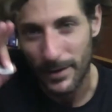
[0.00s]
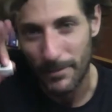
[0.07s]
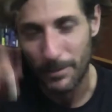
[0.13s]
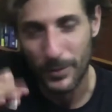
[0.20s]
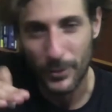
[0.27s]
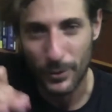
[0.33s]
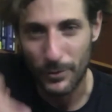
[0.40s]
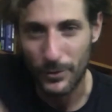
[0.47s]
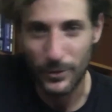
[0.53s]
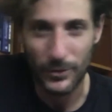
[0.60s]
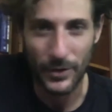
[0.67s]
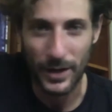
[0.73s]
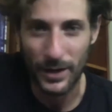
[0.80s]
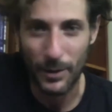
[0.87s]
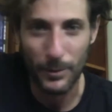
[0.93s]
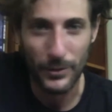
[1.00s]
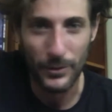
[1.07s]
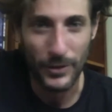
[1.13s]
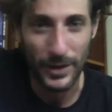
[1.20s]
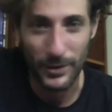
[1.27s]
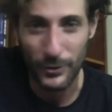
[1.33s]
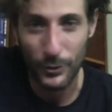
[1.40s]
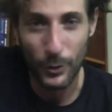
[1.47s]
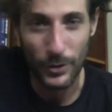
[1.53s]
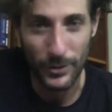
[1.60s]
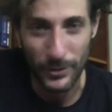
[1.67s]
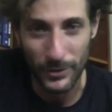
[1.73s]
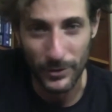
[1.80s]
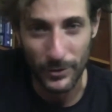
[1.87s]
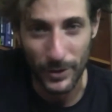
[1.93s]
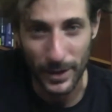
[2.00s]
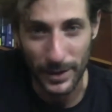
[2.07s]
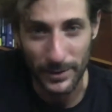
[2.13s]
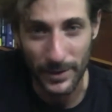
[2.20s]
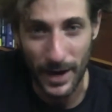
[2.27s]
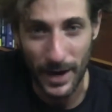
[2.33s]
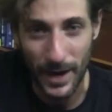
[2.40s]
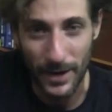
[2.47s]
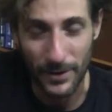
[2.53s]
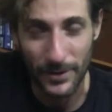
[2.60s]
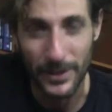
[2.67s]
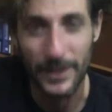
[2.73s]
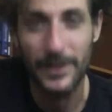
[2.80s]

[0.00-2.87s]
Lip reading: sort of just like, almost like it shortens the string entirely.